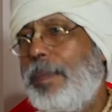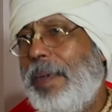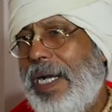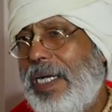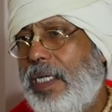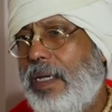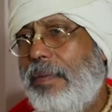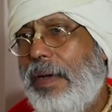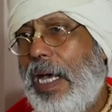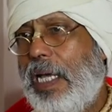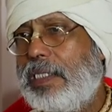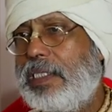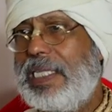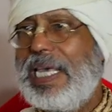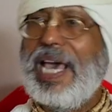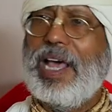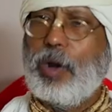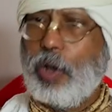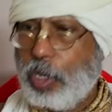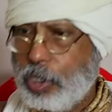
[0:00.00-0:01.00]
Pandava,
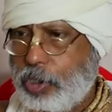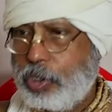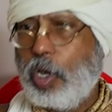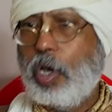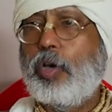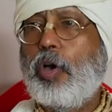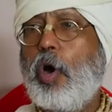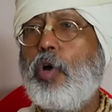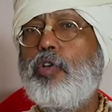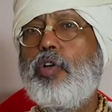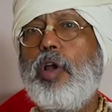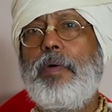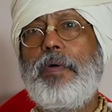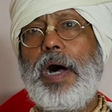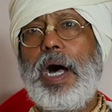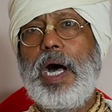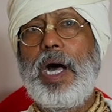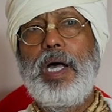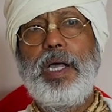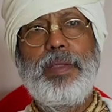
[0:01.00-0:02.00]
they are also
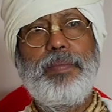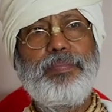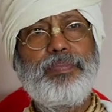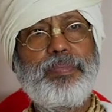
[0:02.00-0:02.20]
Kaurava.